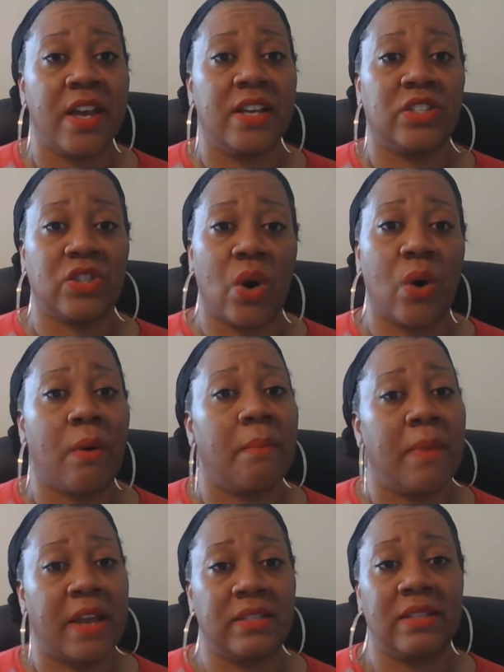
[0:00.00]
So,
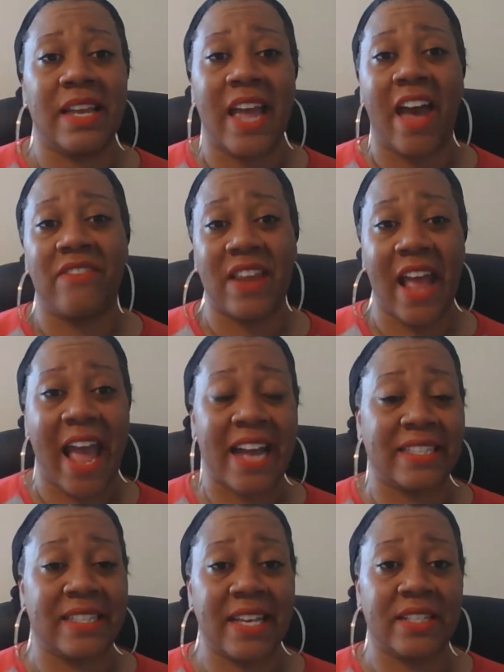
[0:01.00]
basically, having
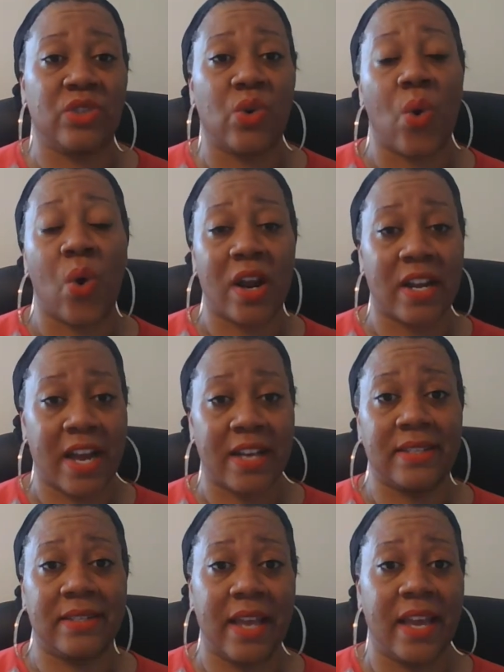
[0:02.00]
access to
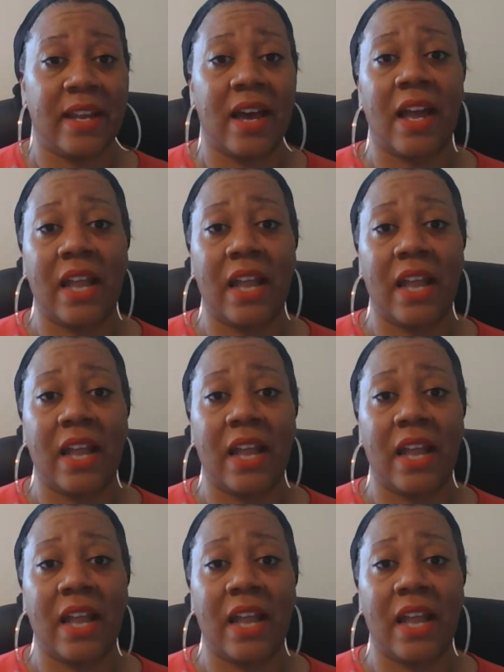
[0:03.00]
organized data